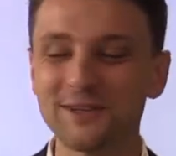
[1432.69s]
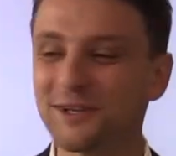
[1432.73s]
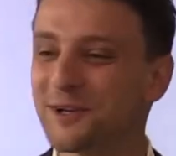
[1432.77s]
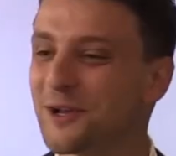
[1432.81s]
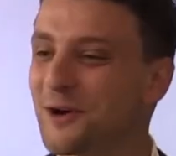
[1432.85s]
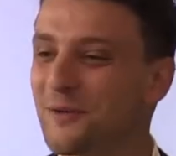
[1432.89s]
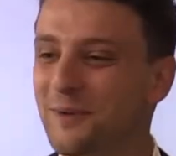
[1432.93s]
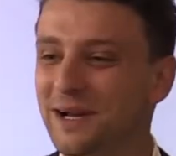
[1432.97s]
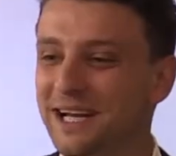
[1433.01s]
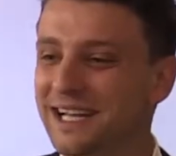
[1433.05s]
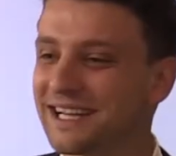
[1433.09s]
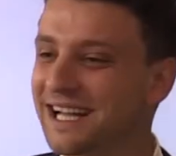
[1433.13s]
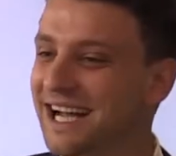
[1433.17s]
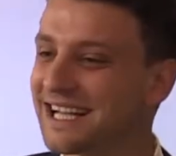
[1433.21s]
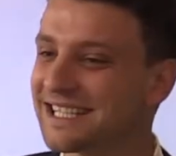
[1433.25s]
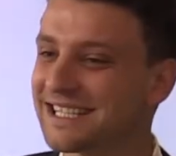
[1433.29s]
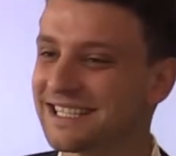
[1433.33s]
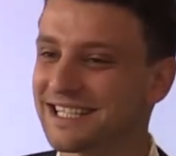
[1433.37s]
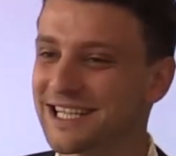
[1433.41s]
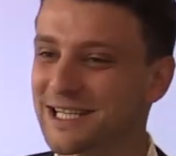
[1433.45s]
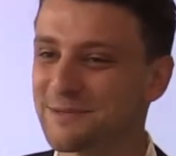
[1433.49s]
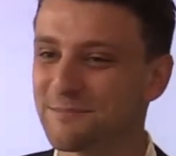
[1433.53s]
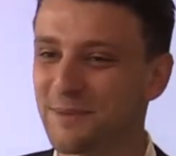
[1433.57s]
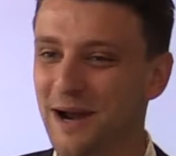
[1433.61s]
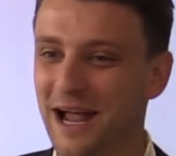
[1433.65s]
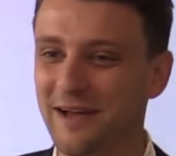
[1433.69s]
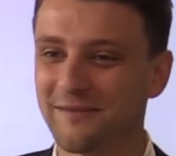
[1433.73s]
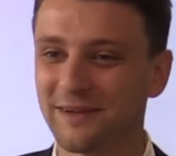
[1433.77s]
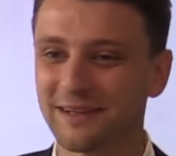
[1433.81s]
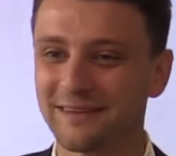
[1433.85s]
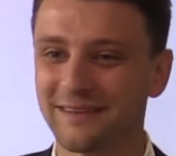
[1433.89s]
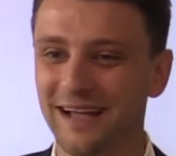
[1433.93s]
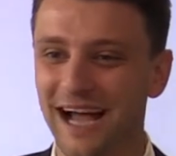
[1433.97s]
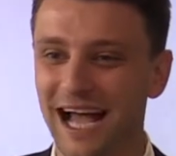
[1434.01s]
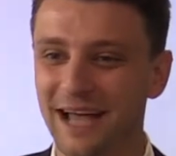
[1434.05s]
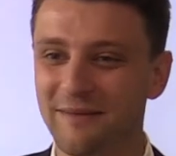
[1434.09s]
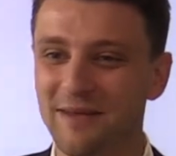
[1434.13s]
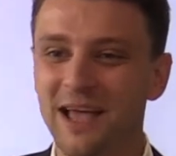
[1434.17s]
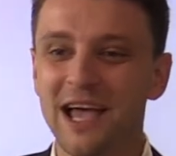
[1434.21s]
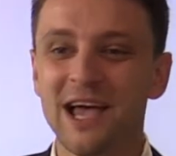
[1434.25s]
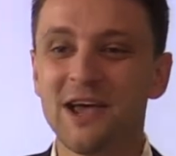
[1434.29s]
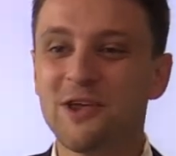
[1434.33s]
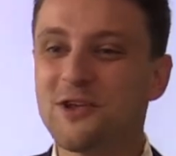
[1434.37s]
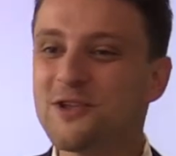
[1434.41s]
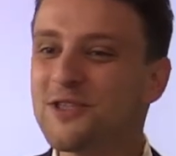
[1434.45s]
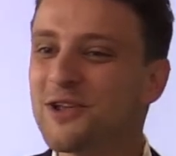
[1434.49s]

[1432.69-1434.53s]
You don't know what he does in his private time.